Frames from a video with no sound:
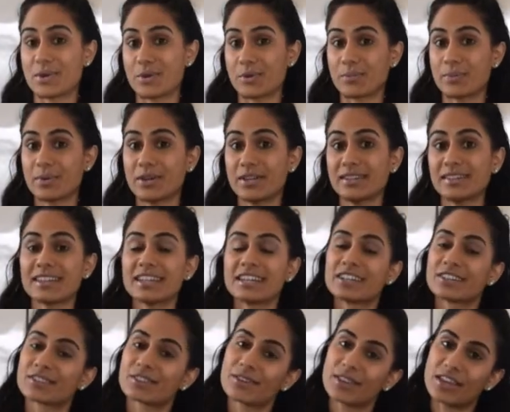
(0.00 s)
open
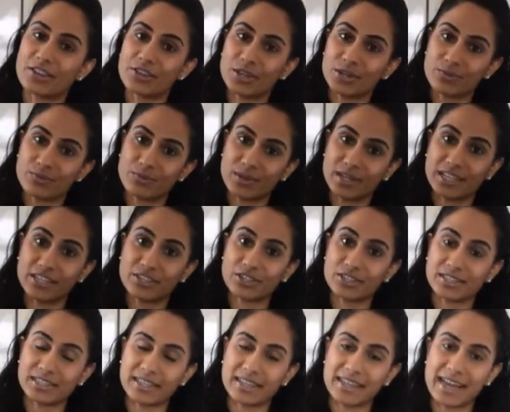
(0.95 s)
so that you can really
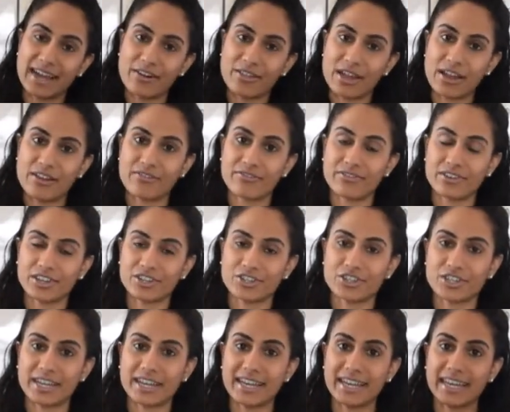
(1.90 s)
just allow that
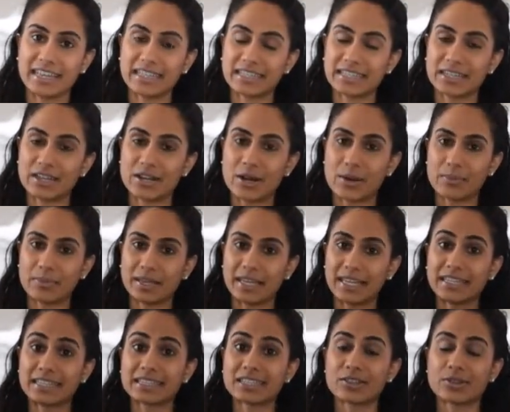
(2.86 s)
fresh air to come
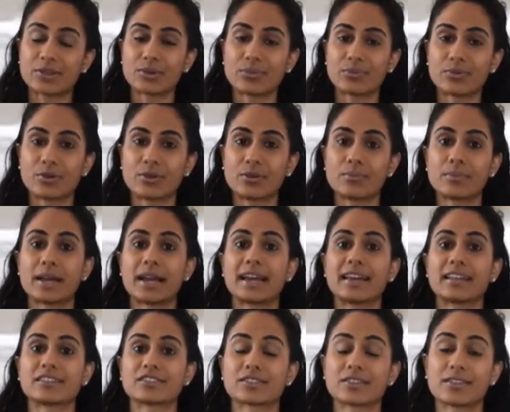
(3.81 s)
into the room,
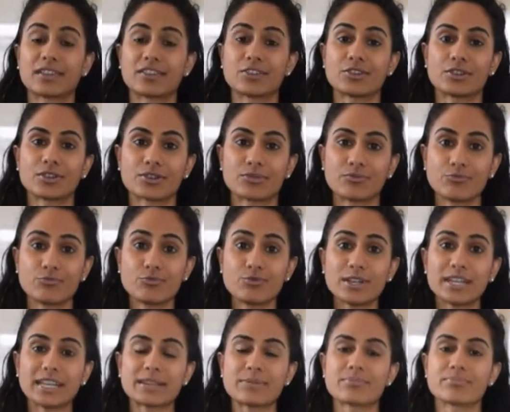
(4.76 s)
and so that you can
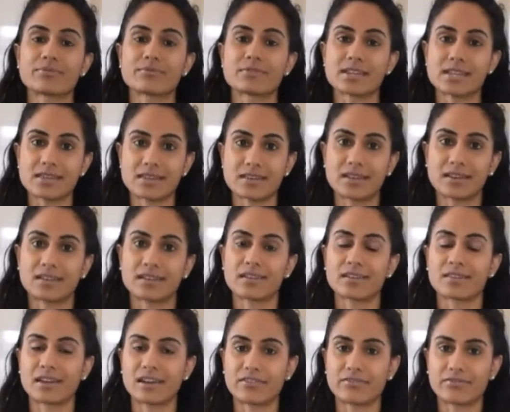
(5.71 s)
really breathe in
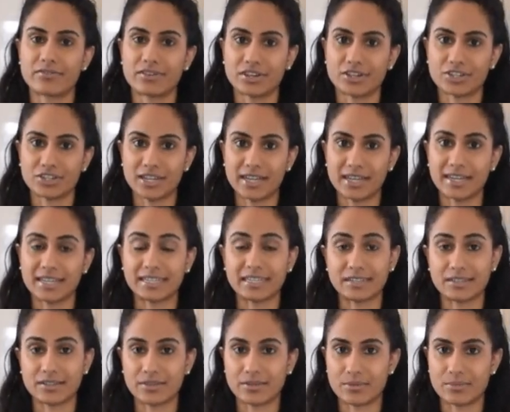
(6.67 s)
that fresh air
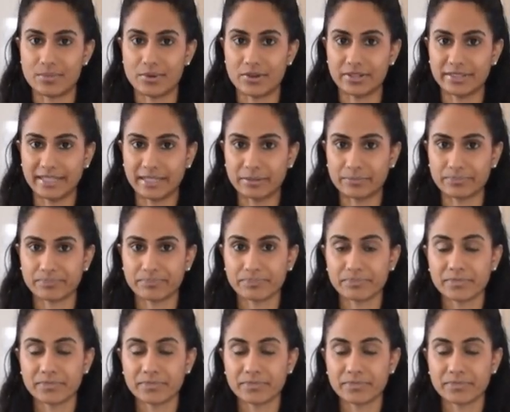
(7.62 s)
into the body.